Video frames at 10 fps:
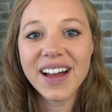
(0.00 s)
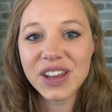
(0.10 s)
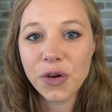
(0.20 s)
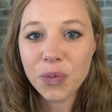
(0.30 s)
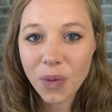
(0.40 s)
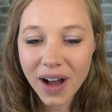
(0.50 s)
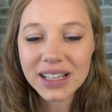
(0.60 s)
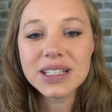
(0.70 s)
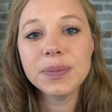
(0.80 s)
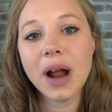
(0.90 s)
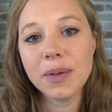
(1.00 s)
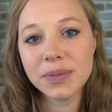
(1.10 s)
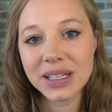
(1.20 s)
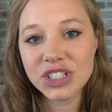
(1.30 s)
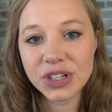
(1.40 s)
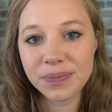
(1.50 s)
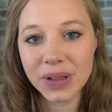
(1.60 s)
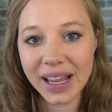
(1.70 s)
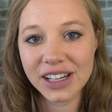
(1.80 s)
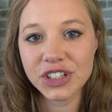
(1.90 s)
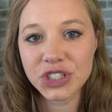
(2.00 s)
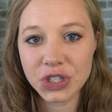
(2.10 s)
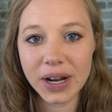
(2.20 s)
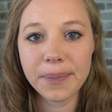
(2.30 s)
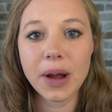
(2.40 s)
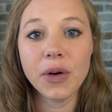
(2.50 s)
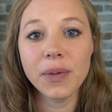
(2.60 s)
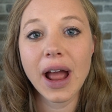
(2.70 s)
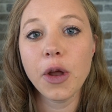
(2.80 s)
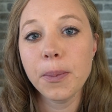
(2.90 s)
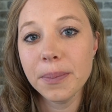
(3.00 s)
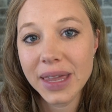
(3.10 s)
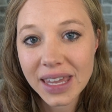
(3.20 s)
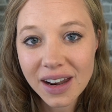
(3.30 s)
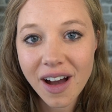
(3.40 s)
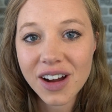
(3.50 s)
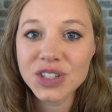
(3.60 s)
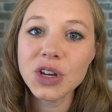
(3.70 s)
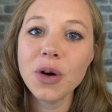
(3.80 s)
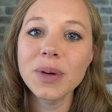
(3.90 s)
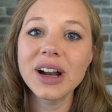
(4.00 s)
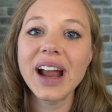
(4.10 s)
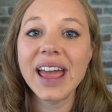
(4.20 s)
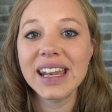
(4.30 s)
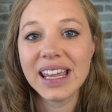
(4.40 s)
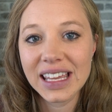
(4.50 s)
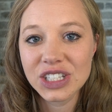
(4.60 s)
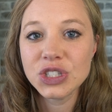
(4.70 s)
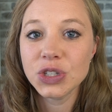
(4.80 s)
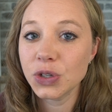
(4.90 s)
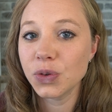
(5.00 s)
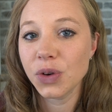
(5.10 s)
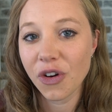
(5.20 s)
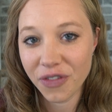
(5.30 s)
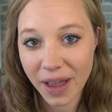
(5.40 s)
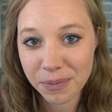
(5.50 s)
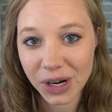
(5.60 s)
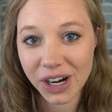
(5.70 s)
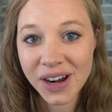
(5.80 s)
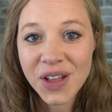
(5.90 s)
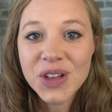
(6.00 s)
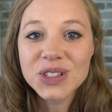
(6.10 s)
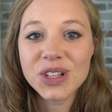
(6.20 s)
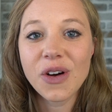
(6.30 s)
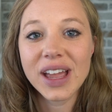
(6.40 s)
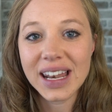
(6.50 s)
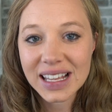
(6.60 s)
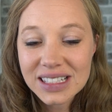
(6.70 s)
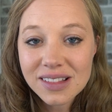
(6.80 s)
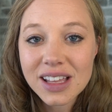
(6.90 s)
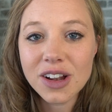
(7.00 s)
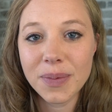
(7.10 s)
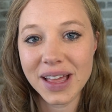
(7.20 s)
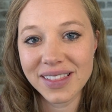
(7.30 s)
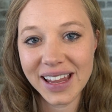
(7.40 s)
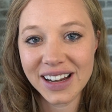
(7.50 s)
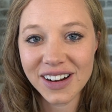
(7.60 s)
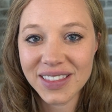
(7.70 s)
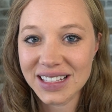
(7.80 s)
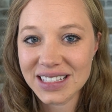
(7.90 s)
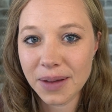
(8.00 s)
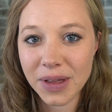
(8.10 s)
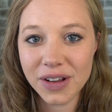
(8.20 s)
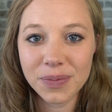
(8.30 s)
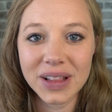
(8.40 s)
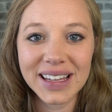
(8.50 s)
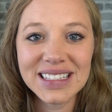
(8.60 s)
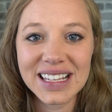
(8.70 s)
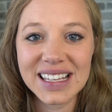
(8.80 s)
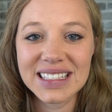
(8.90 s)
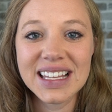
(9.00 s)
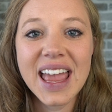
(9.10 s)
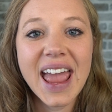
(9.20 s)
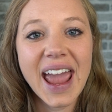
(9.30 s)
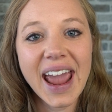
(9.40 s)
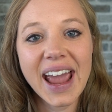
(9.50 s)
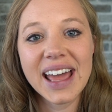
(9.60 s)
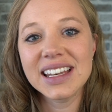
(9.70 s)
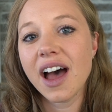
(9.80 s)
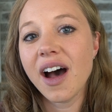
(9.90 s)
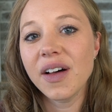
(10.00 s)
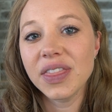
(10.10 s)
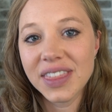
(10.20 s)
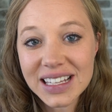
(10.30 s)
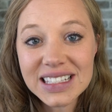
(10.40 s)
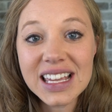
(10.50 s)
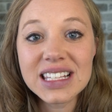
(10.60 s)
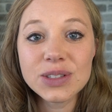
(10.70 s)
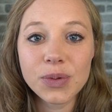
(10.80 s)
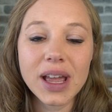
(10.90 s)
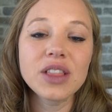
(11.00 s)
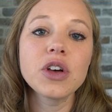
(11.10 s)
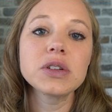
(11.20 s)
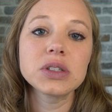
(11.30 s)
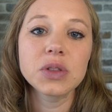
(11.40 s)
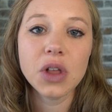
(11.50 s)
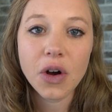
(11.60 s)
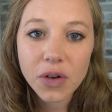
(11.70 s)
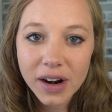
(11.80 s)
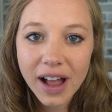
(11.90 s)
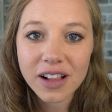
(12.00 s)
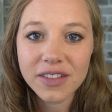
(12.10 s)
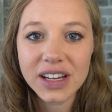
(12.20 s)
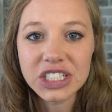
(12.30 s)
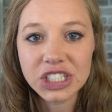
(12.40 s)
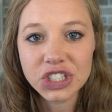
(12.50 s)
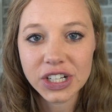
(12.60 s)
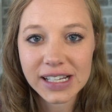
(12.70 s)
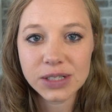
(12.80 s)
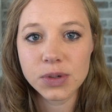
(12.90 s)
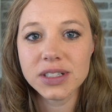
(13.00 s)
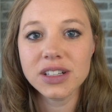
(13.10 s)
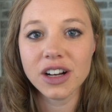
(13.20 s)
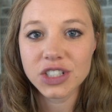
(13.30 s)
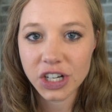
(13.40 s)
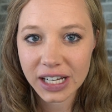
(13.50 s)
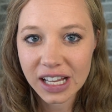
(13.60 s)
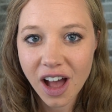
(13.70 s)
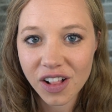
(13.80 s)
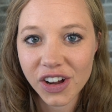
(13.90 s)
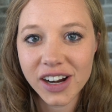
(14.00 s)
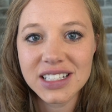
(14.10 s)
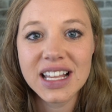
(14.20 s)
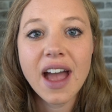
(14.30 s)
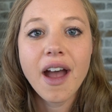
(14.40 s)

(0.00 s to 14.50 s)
you'll want to probably plan your trip around mid-October and into November. So it is a little bit later than some other places. And this is when those lower elevation trees will start turning colors.